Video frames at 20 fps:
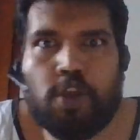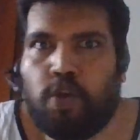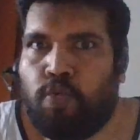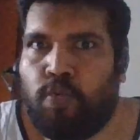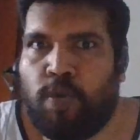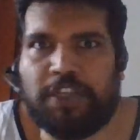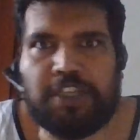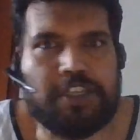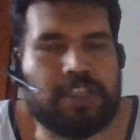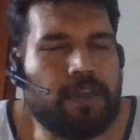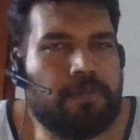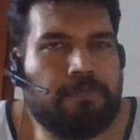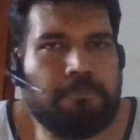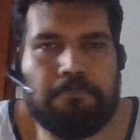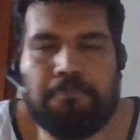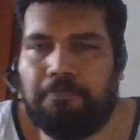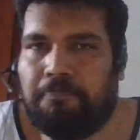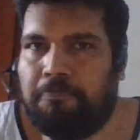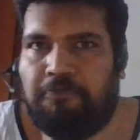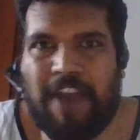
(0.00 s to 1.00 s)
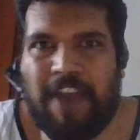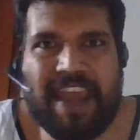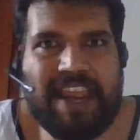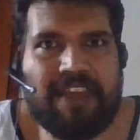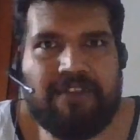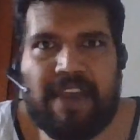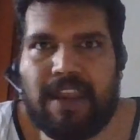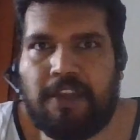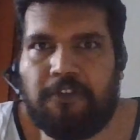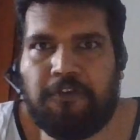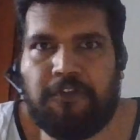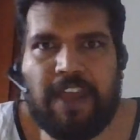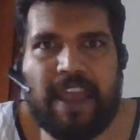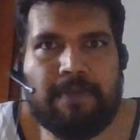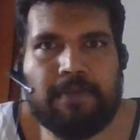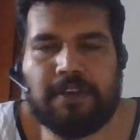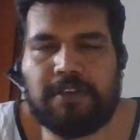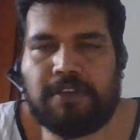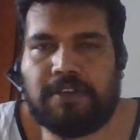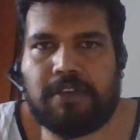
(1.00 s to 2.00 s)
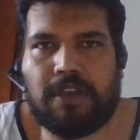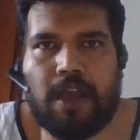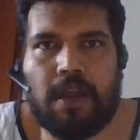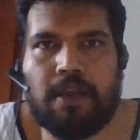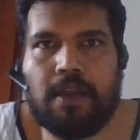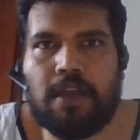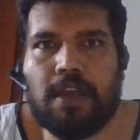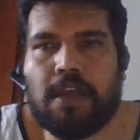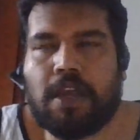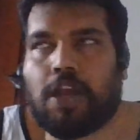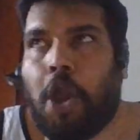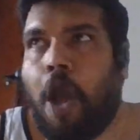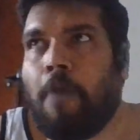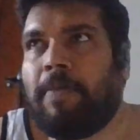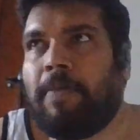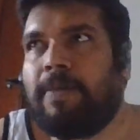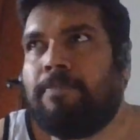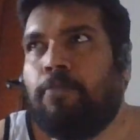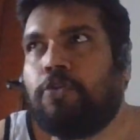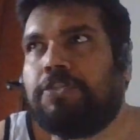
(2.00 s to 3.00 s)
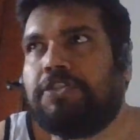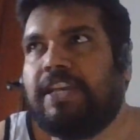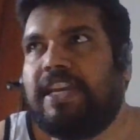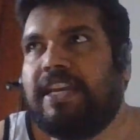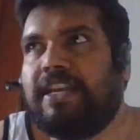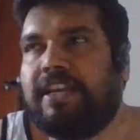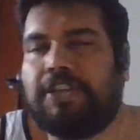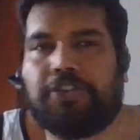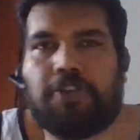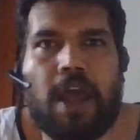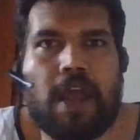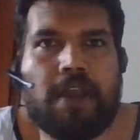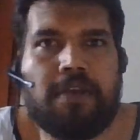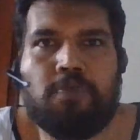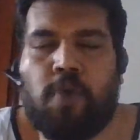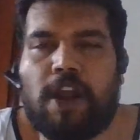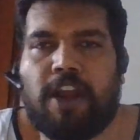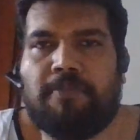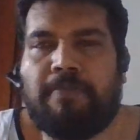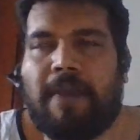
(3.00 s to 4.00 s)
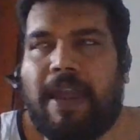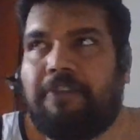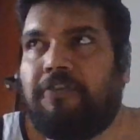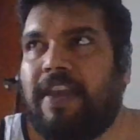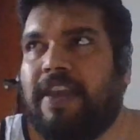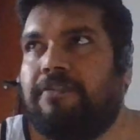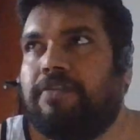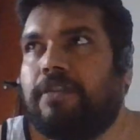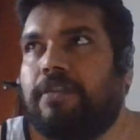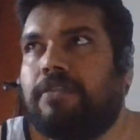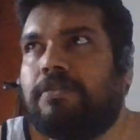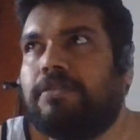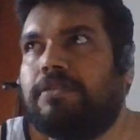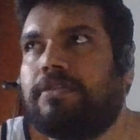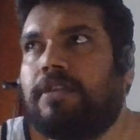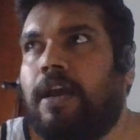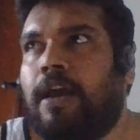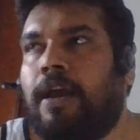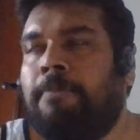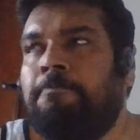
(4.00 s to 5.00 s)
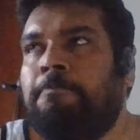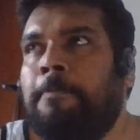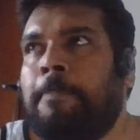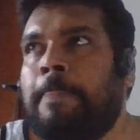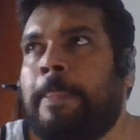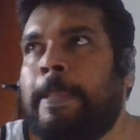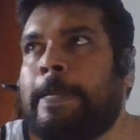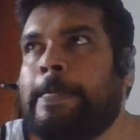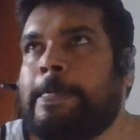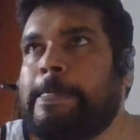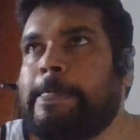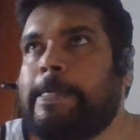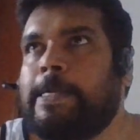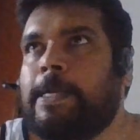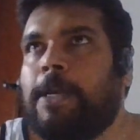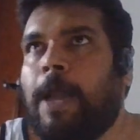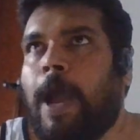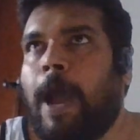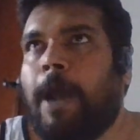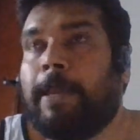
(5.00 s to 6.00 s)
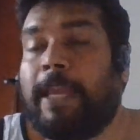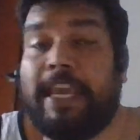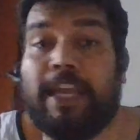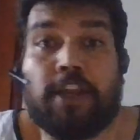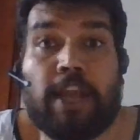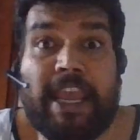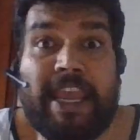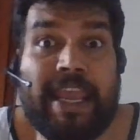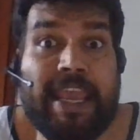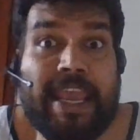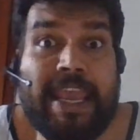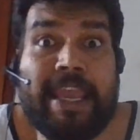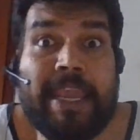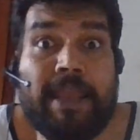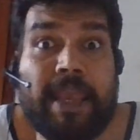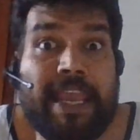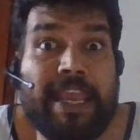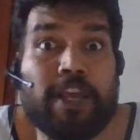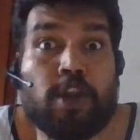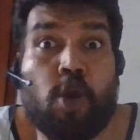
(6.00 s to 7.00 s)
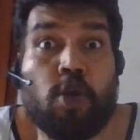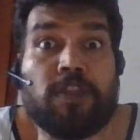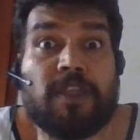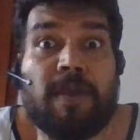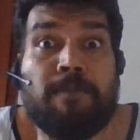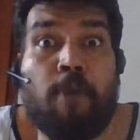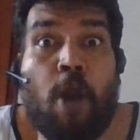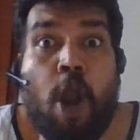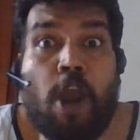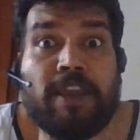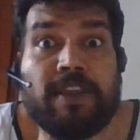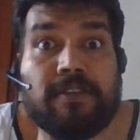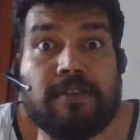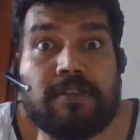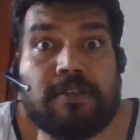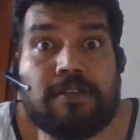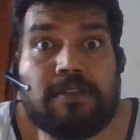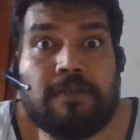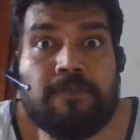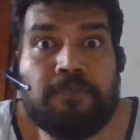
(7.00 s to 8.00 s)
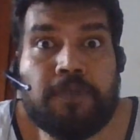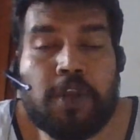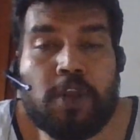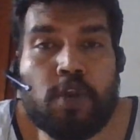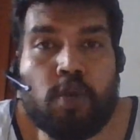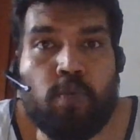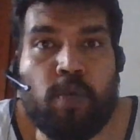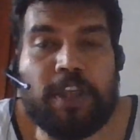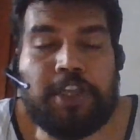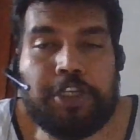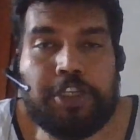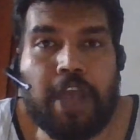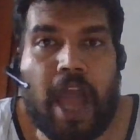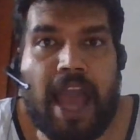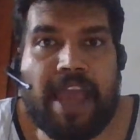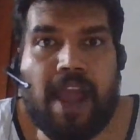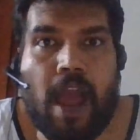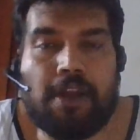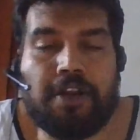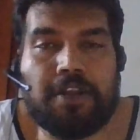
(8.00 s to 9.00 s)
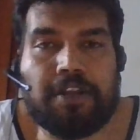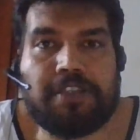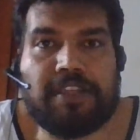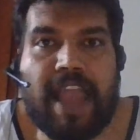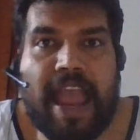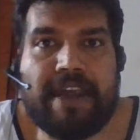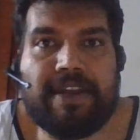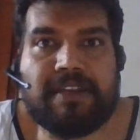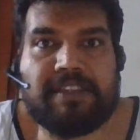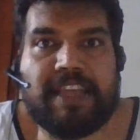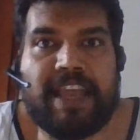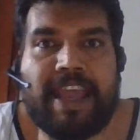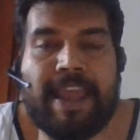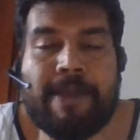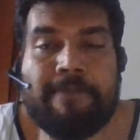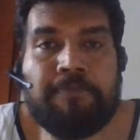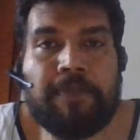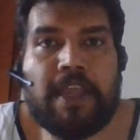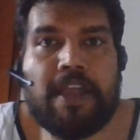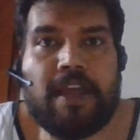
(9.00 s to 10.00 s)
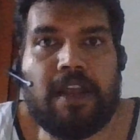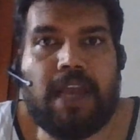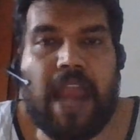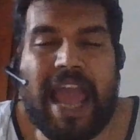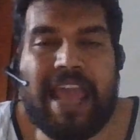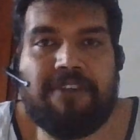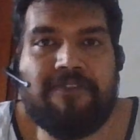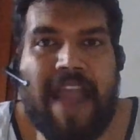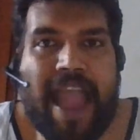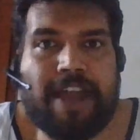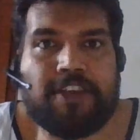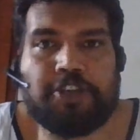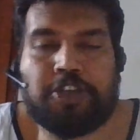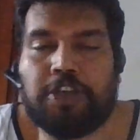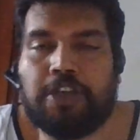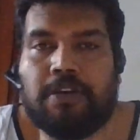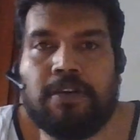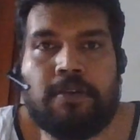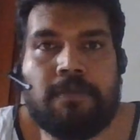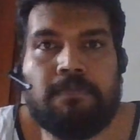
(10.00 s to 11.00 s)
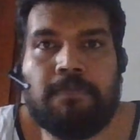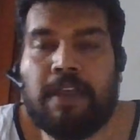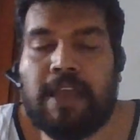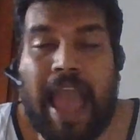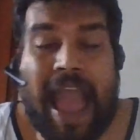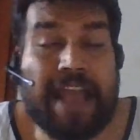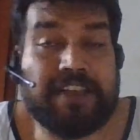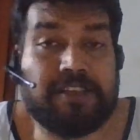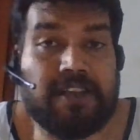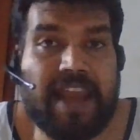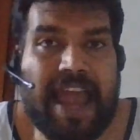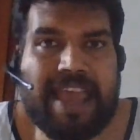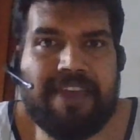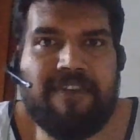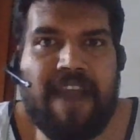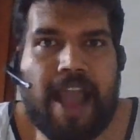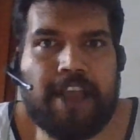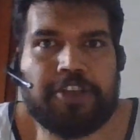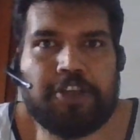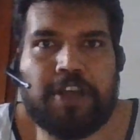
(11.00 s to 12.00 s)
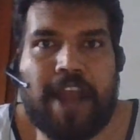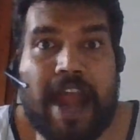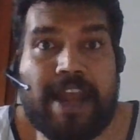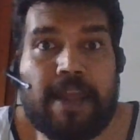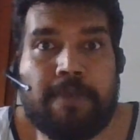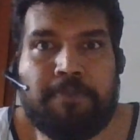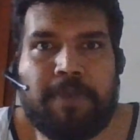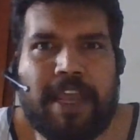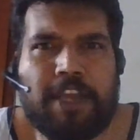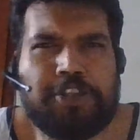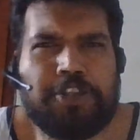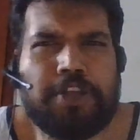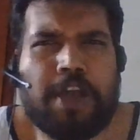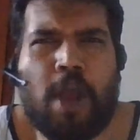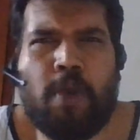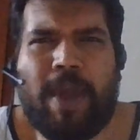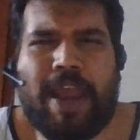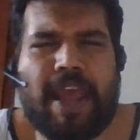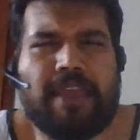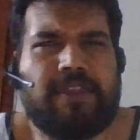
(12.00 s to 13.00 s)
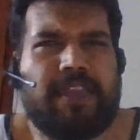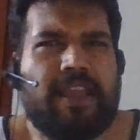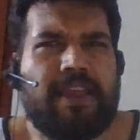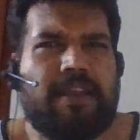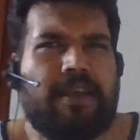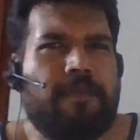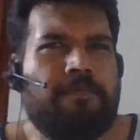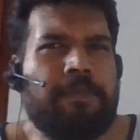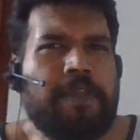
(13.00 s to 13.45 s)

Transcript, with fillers: which is a very, very famous uh, comic book series run, one of my favorites. Uh, uh he, he, he wrote The Boys, which I understand is a live action, has a live action adaptation now, and I think